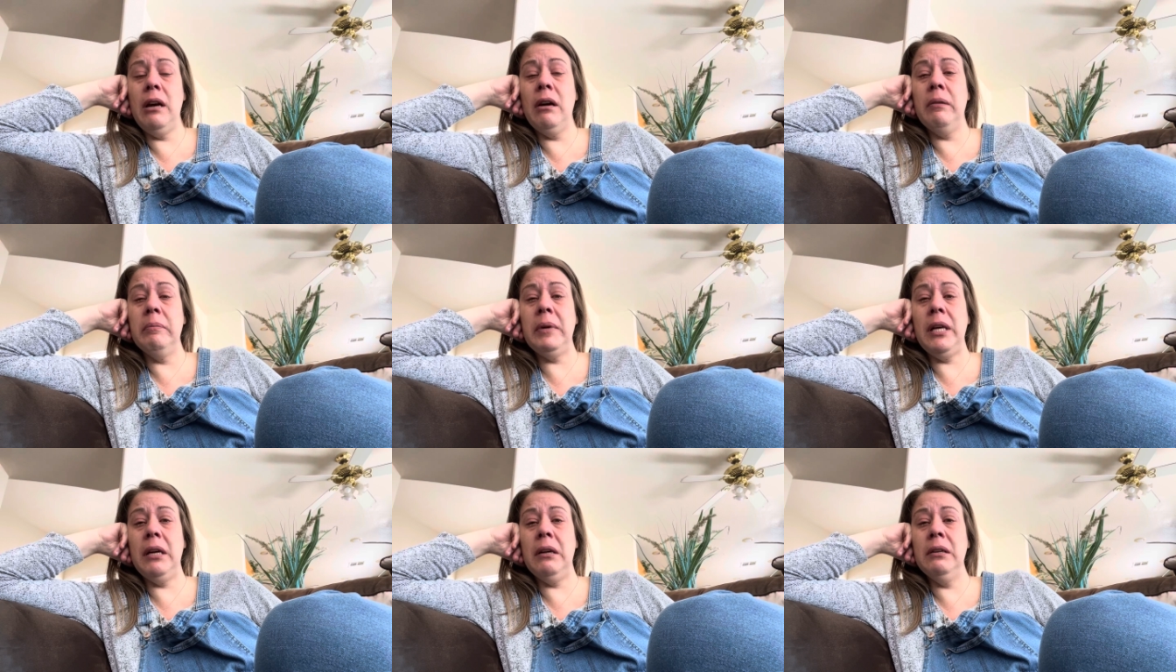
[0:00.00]

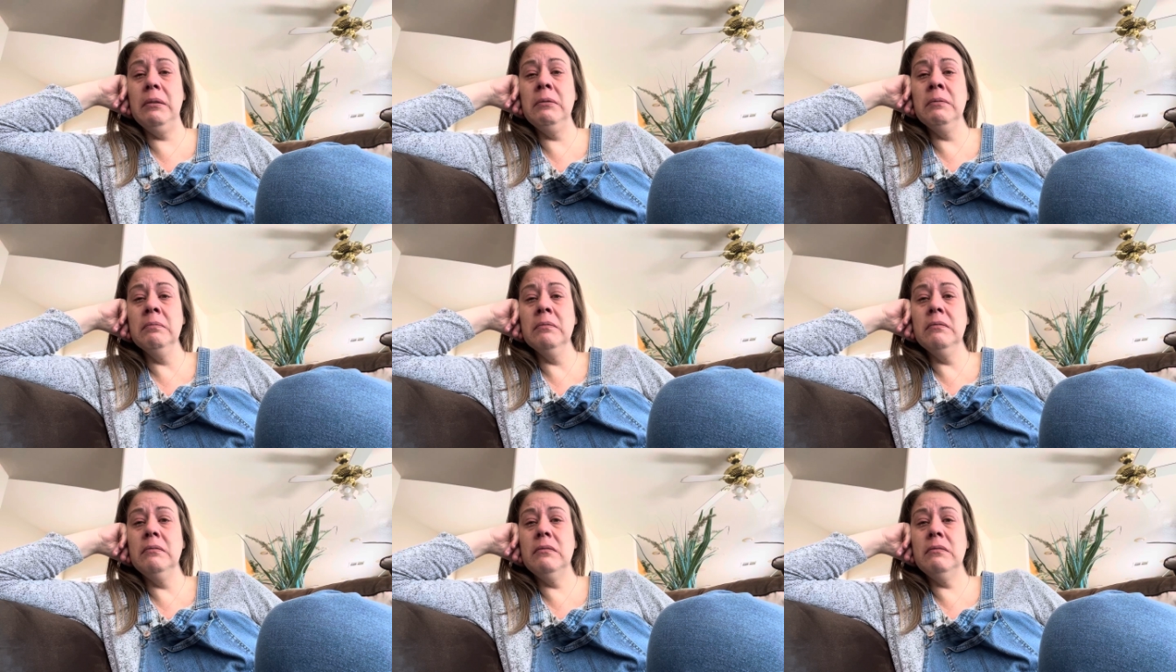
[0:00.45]
on me.
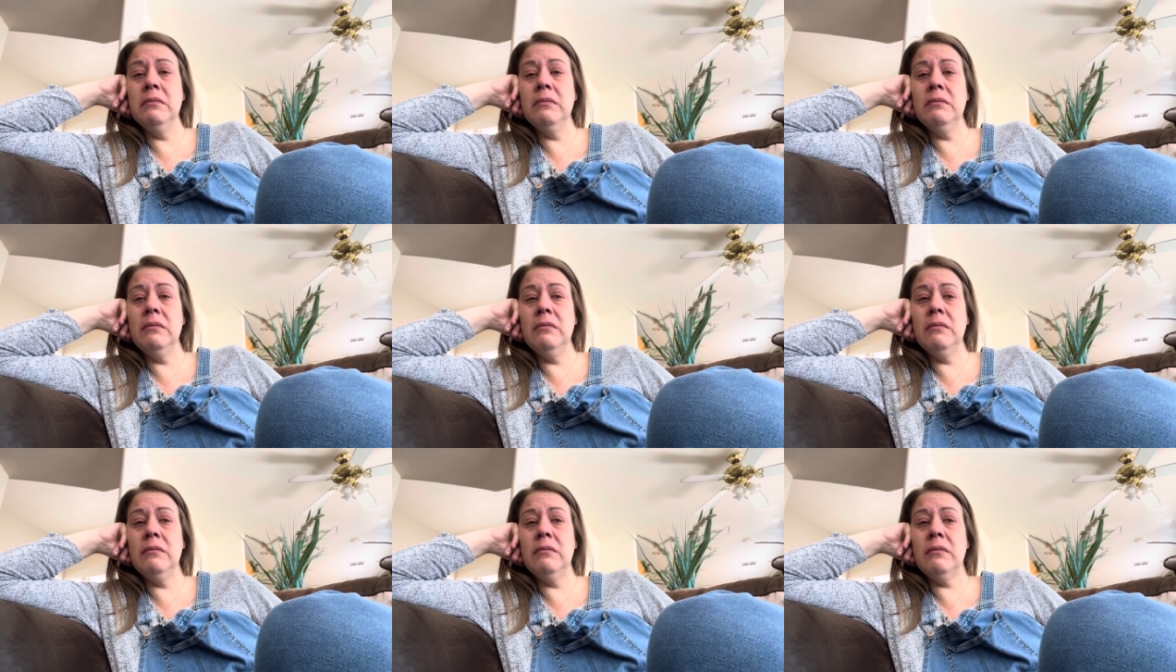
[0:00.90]

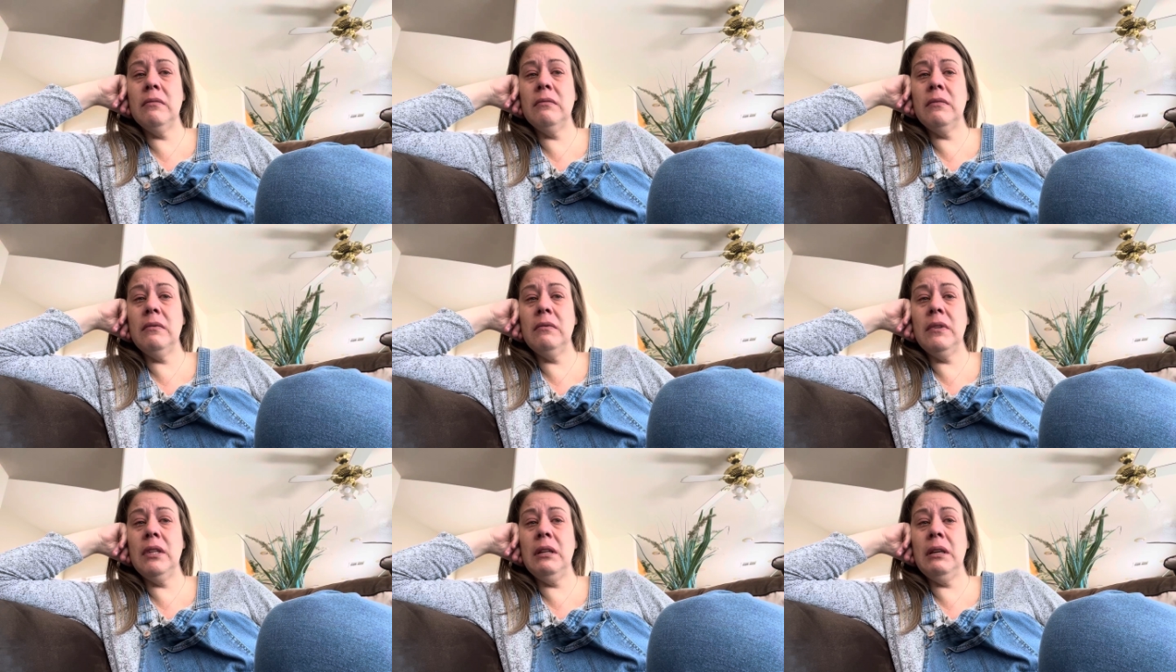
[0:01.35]

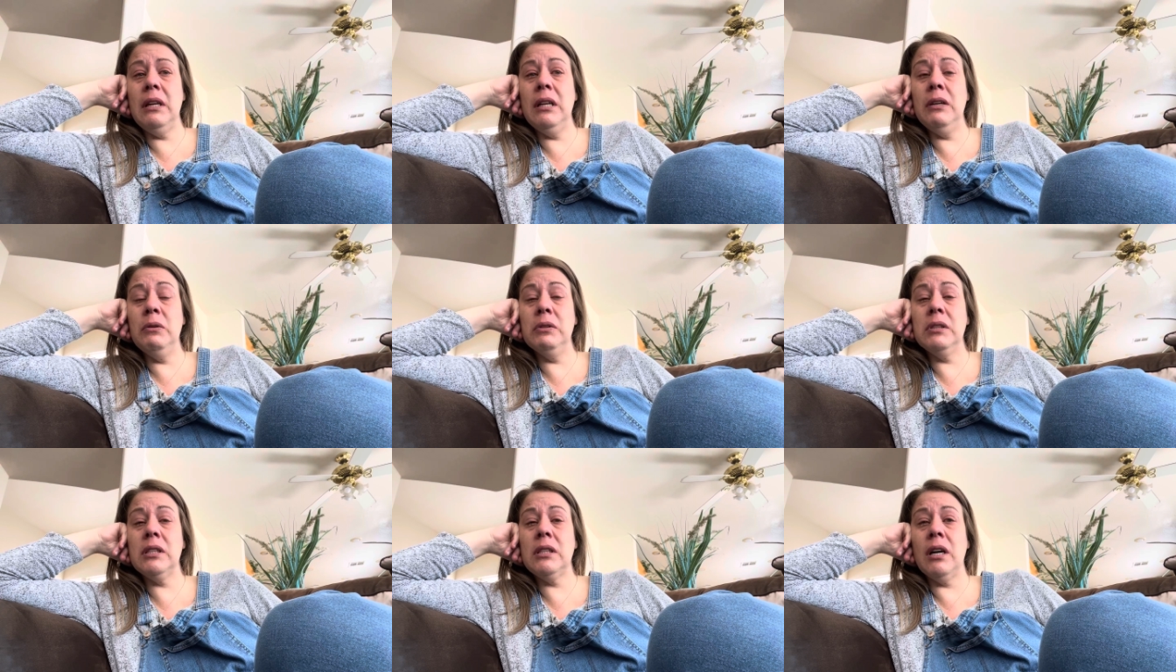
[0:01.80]
And it
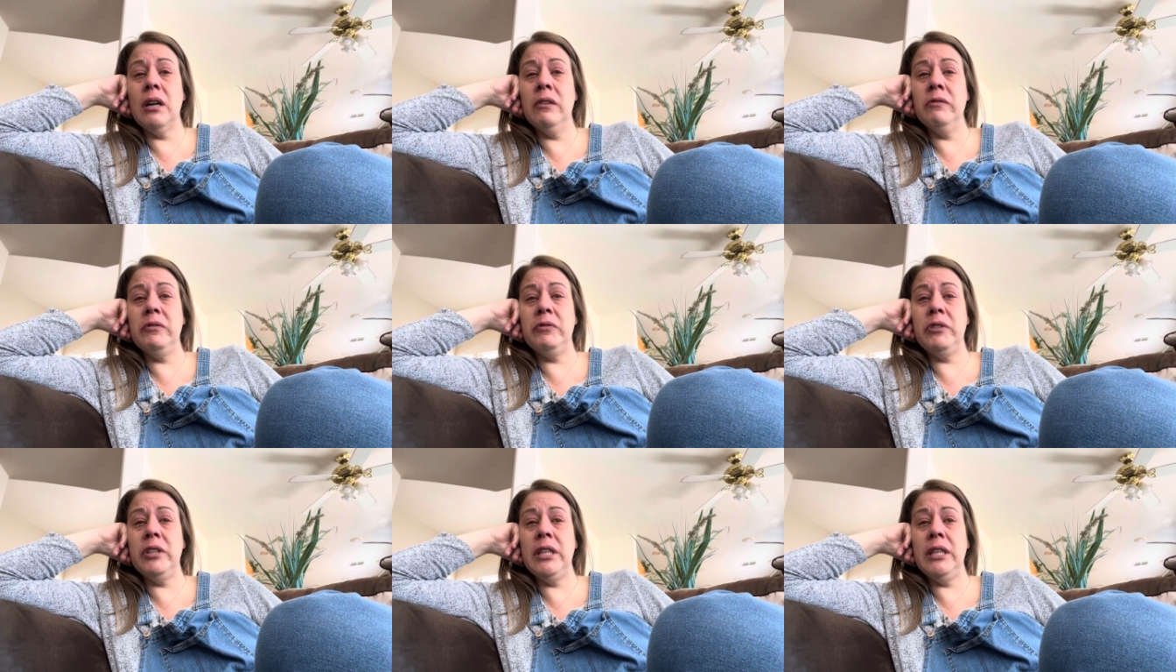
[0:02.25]
was
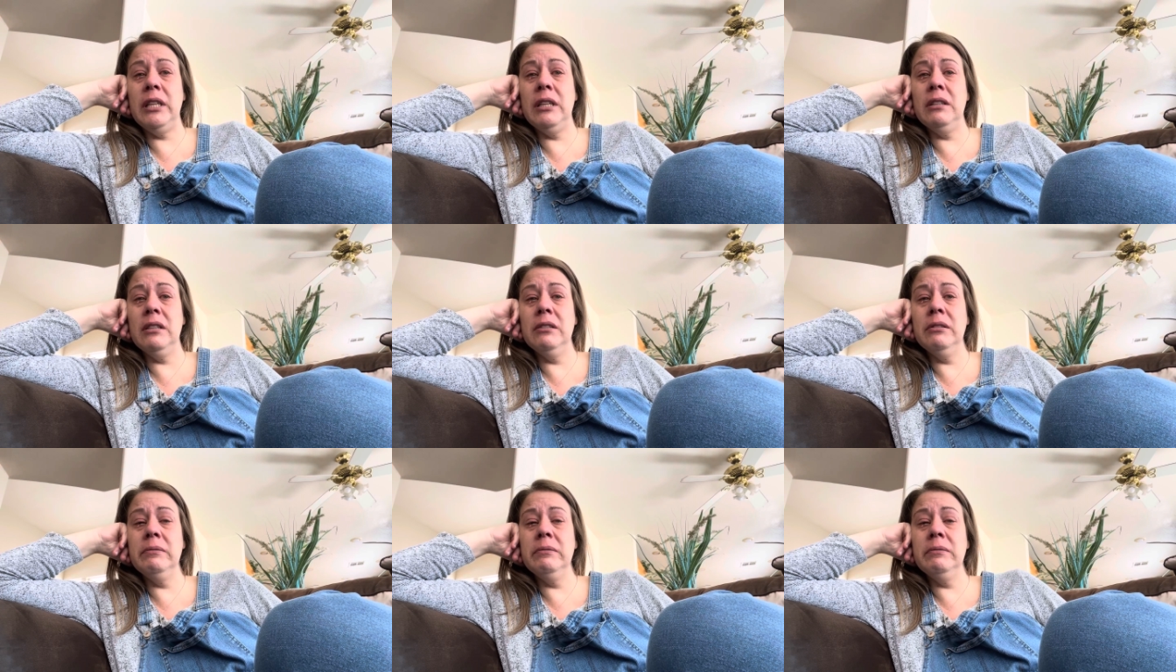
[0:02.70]
comforting.